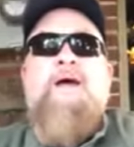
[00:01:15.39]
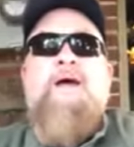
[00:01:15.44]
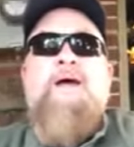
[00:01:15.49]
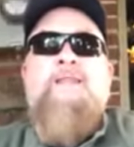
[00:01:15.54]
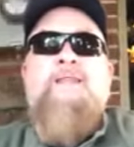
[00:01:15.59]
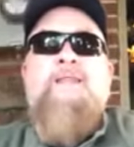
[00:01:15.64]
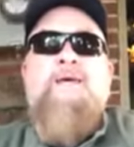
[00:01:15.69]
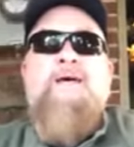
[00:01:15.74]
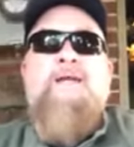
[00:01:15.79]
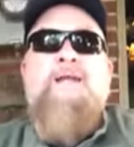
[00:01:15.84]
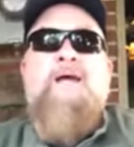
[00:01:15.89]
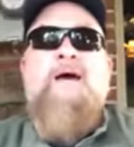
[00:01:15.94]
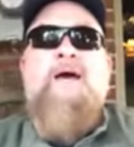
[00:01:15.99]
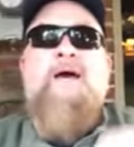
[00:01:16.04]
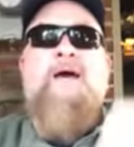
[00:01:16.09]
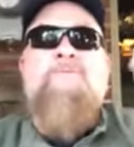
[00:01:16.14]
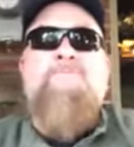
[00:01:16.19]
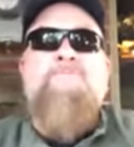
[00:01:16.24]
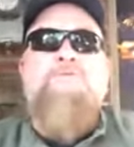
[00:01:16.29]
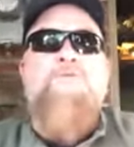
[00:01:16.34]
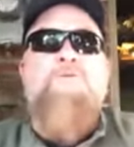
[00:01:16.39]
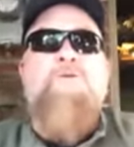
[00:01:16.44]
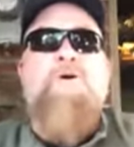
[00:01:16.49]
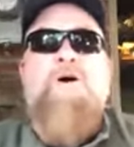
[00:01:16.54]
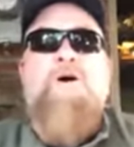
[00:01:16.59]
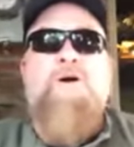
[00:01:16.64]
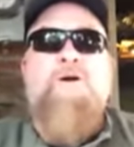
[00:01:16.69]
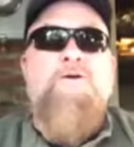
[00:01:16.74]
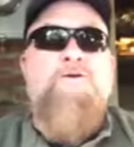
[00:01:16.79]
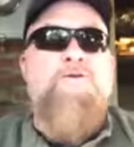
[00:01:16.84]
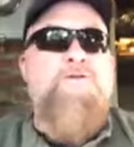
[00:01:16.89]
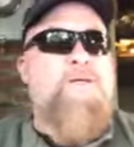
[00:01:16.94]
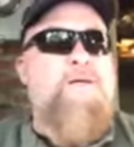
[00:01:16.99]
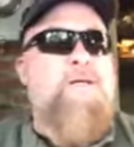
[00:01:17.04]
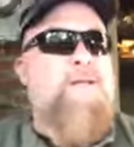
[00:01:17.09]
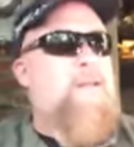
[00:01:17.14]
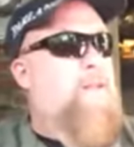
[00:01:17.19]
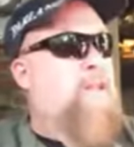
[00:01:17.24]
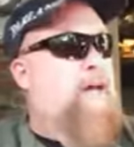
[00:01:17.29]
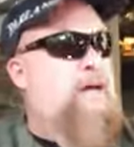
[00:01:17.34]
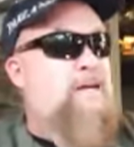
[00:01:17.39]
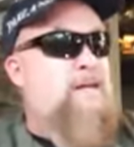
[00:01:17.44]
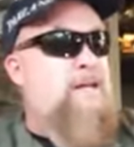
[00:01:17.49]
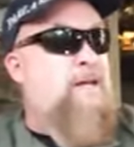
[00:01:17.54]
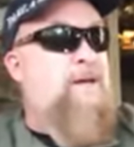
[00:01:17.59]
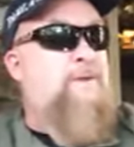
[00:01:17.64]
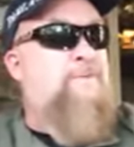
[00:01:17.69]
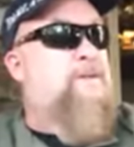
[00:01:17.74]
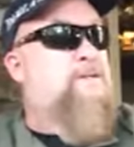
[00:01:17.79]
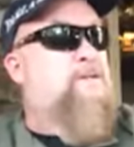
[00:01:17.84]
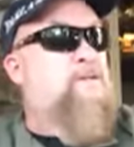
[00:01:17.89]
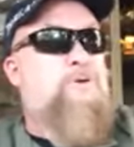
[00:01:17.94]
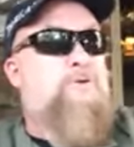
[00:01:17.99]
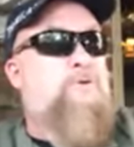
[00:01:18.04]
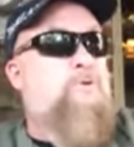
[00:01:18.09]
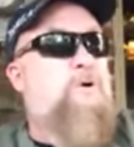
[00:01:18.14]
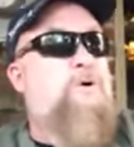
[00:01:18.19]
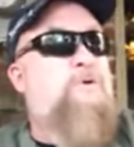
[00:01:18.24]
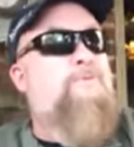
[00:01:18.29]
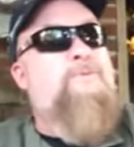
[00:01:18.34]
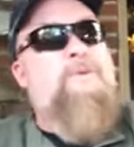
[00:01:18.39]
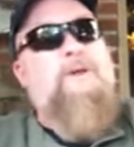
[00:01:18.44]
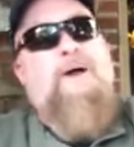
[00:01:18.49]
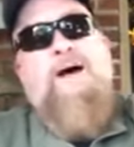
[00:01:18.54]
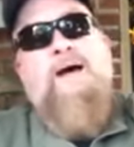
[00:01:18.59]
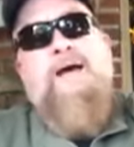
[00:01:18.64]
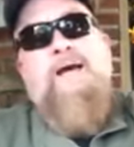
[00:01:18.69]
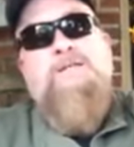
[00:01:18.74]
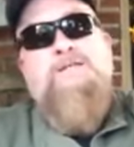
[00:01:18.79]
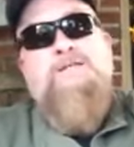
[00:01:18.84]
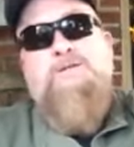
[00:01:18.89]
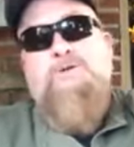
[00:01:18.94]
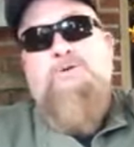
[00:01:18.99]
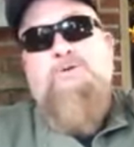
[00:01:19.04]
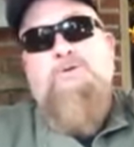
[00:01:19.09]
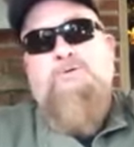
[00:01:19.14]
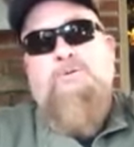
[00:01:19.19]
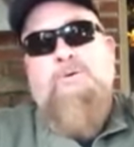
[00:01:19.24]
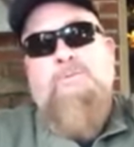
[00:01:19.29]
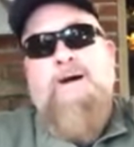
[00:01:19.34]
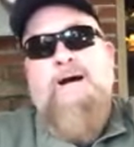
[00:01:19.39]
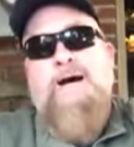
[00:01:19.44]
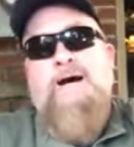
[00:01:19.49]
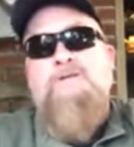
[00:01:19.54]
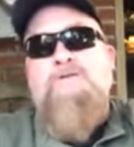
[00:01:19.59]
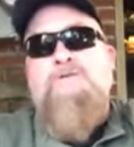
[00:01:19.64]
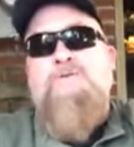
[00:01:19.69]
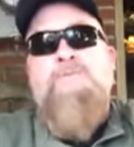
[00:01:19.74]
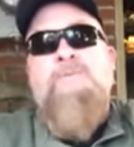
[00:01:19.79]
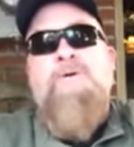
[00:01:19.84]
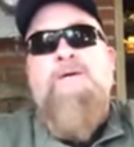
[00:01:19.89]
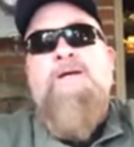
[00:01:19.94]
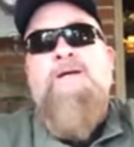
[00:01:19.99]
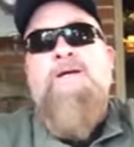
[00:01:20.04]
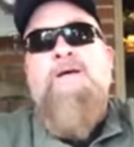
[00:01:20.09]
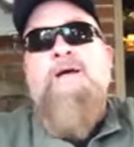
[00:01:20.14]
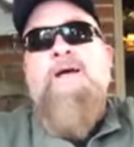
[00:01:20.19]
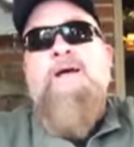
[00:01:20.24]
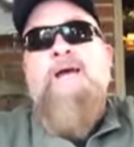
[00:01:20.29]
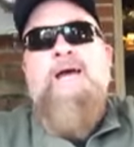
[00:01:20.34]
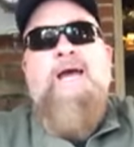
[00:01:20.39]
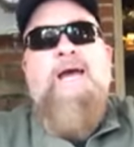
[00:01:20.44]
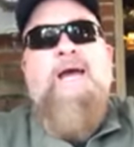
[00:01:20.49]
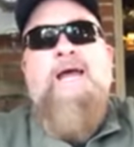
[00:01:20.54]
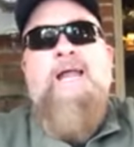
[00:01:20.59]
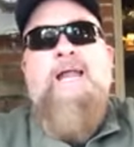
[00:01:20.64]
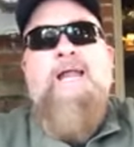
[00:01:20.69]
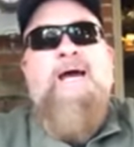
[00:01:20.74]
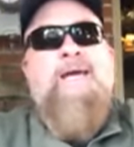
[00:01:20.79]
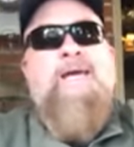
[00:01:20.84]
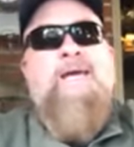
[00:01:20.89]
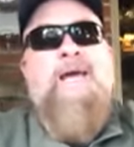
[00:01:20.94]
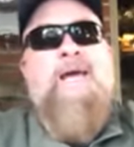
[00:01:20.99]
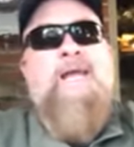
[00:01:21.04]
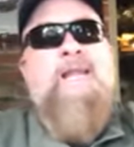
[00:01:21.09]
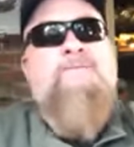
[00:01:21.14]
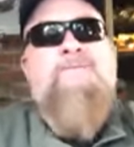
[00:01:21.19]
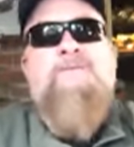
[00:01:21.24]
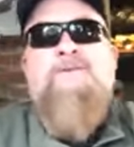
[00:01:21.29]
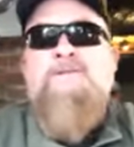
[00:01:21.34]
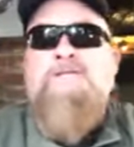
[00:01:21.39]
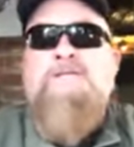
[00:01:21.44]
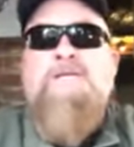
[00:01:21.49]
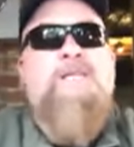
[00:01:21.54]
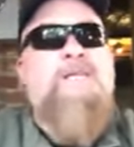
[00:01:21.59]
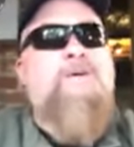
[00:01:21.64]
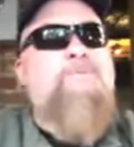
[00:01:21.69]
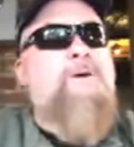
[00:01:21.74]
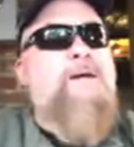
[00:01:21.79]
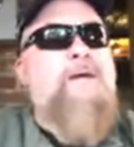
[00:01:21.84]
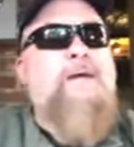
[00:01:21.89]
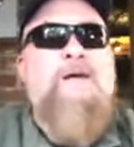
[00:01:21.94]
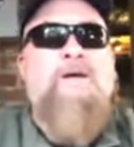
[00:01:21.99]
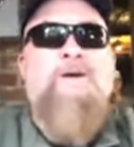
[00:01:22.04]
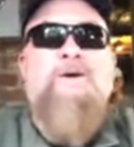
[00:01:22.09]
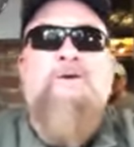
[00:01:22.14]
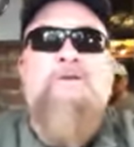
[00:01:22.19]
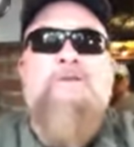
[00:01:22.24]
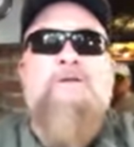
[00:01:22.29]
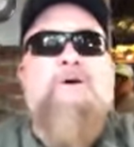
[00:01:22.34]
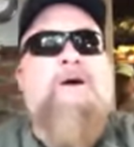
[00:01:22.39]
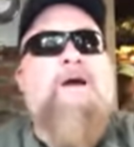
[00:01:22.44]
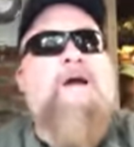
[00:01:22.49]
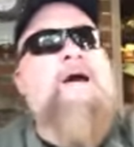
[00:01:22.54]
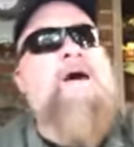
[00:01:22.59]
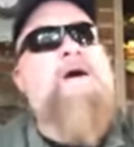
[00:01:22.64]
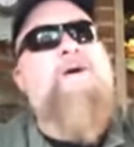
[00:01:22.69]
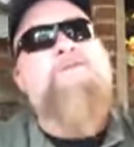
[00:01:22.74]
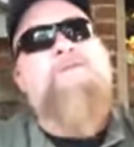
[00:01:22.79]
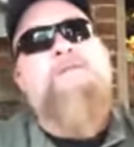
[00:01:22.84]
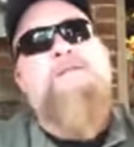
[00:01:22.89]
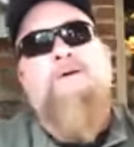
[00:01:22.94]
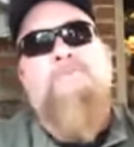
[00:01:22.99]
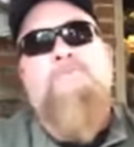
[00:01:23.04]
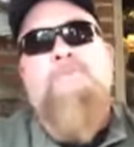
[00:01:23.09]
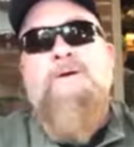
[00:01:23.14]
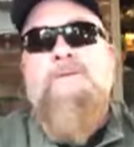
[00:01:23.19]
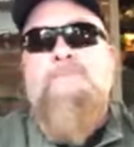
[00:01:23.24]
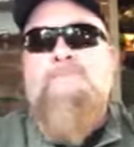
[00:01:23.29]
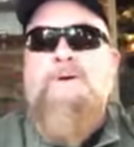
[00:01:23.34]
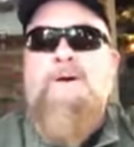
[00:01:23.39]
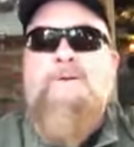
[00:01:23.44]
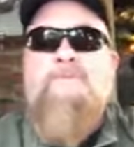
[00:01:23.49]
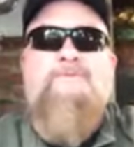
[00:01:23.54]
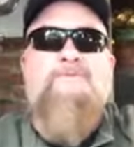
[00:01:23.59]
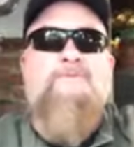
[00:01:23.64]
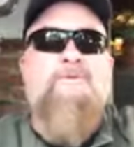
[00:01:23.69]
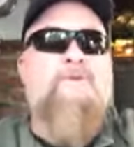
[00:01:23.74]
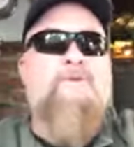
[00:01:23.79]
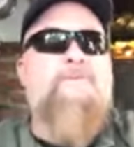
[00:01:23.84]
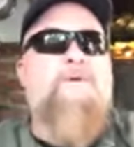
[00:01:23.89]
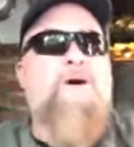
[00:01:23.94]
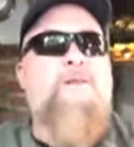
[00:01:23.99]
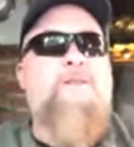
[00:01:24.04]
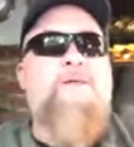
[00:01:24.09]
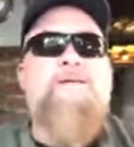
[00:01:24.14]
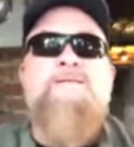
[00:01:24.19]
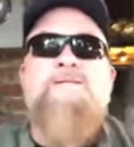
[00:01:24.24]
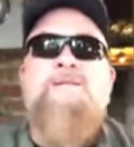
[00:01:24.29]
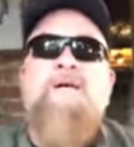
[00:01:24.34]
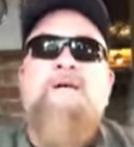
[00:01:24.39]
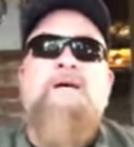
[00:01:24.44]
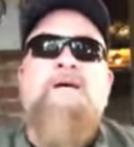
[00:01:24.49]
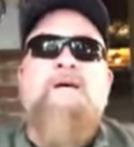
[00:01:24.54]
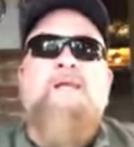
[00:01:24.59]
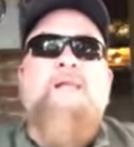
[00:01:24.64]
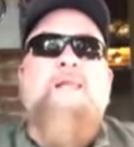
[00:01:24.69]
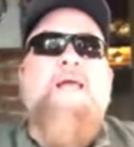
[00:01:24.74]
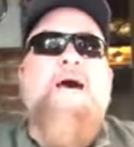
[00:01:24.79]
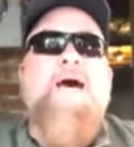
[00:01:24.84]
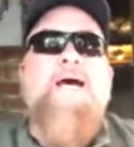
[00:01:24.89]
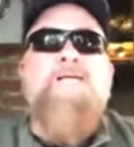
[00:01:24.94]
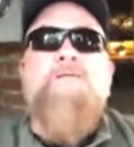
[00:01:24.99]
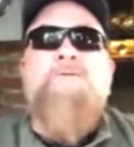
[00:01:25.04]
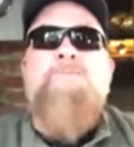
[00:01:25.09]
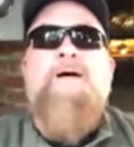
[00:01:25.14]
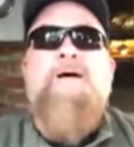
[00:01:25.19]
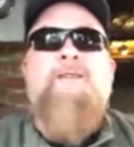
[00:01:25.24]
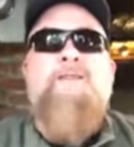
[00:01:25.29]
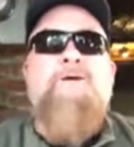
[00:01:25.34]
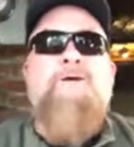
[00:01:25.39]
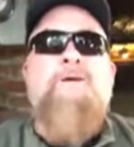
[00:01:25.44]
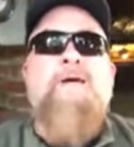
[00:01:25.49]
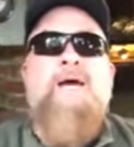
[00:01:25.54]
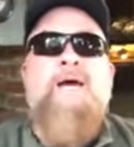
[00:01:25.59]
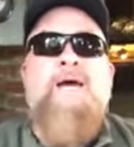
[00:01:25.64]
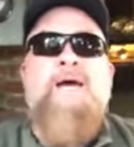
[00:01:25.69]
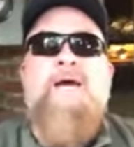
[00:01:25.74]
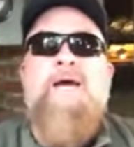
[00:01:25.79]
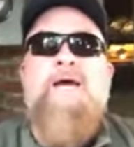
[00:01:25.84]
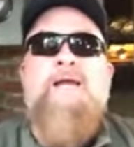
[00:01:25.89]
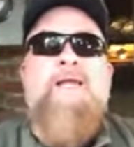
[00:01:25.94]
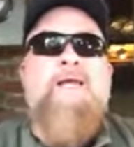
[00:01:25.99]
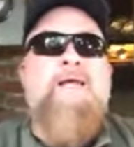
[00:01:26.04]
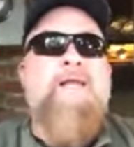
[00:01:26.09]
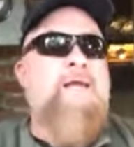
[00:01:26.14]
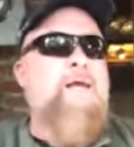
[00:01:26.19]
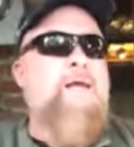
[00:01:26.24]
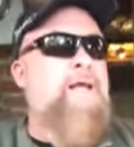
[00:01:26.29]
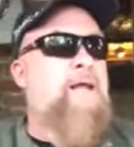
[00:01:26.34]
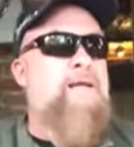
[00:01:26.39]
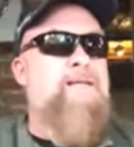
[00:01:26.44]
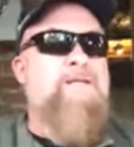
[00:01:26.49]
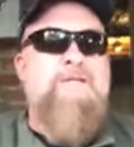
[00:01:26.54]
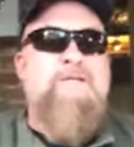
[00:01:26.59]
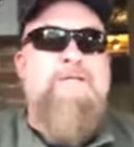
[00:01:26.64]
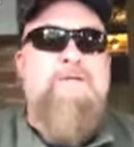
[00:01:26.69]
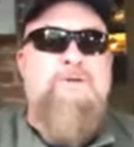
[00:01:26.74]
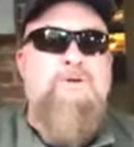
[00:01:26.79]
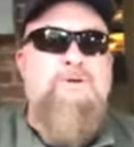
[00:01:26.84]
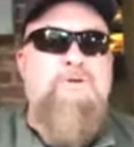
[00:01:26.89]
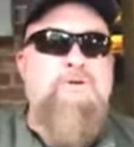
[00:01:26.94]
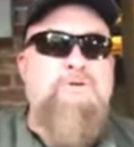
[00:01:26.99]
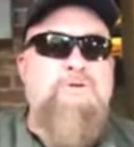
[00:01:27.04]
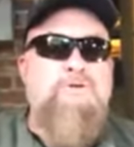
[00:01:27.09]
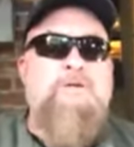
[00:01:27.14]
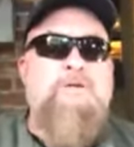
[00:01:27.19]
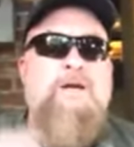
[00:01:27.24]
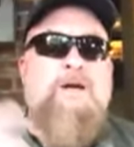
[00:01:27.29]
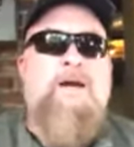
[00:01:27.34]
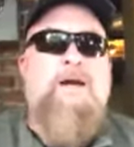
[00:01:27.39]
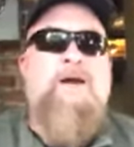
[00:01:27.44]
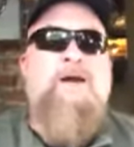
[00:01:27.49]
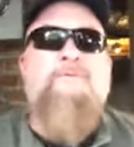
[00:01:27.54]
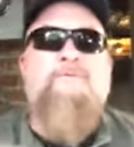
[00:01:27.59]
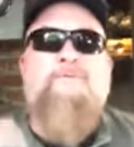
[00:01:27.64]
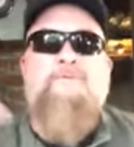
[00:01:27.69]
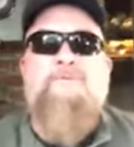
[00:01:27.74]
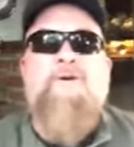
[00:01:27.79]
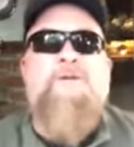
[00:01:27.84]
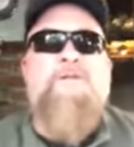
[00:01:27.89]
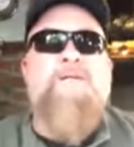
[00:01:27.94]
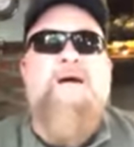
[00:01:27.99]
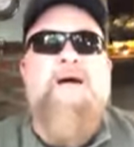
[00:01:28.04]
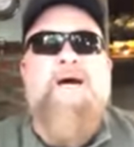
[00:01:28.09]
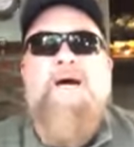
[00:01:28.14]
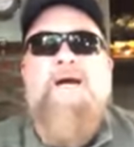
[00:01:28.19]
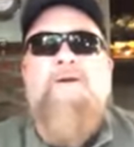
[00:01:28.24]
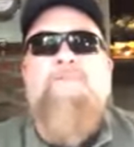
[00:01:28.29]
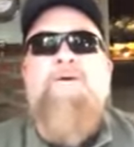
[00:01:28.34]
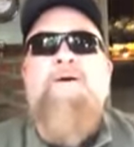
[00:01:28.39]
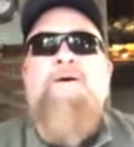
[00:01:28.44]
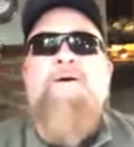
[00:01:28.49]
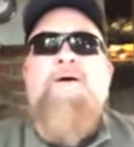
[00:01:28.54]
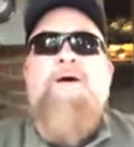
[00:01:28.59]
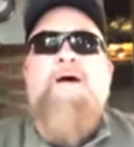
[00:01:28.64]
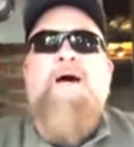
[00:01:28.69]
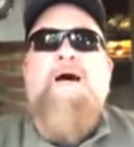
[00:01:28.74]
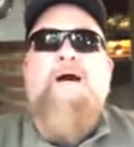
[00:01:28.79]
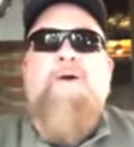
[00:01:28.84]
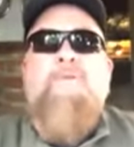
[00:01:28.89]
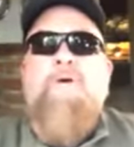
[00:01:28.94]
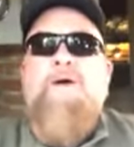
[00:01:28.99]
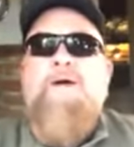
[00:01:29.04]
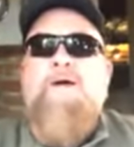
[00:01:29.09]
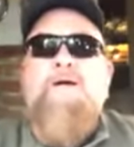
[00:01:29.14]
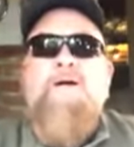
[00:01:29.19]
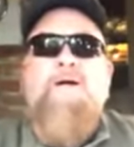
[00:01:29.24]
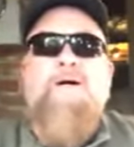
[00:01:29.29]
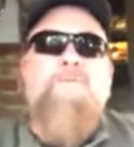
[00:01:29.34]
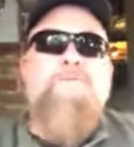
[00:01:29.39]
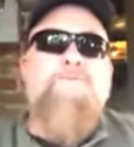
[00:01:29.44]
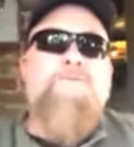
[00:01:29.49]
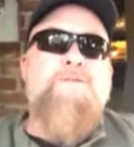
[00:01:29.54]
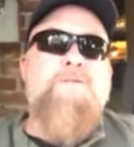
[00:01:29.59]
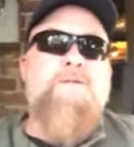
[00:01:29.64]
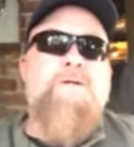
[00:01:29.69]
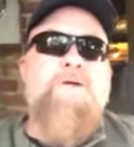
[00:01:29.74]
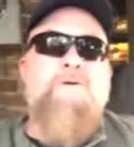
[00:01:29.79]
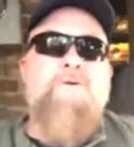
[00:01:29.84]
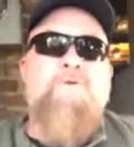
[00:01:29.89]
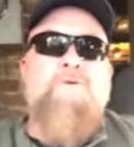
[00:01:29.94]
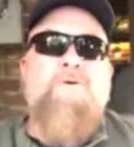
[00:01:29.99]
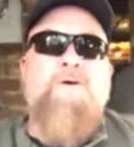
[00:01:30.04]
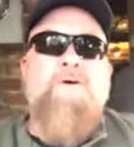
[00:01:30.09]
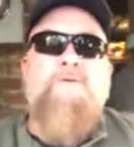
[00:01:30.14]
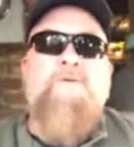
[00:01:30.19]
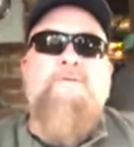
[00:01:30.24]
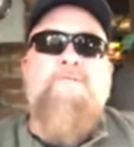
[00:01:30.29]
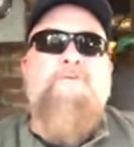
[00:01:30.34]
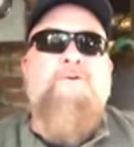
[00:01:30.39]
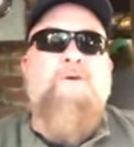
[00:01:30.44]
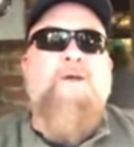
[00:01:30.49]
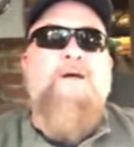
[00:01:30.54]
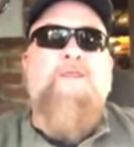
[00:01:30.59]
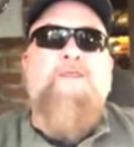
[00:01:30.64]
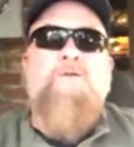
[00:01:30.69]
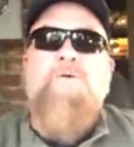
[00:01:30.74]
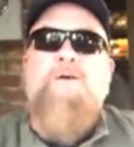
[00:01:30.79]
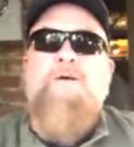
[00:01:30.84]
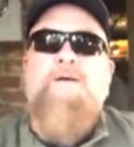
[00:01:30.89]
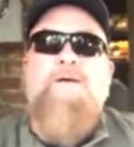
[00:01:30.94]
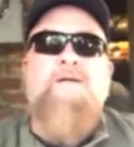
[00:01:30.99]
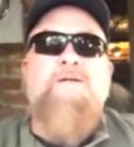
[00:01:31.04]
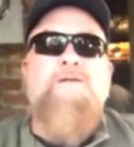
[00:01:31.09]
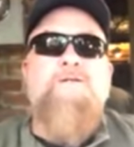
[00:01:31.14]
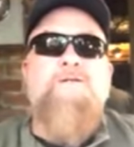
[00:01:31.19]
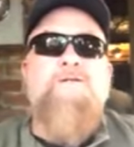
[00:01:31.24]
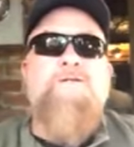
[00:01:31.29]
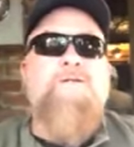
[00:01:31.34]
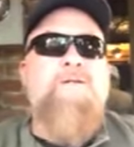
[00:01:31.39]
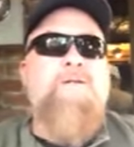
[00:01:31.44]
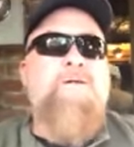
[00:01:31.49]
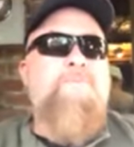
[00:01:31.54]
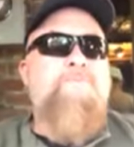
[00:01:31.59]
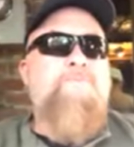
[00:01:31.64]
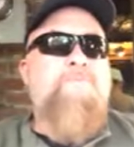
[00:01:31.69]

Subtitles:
Right. And then two daughters that live as the crow flies 2 or 3 miles from me, and I can't even see them. I can't go to their house, and they're being pumped full of all these lies about their dad, and I just lose every time I wake up. So for like 3 years,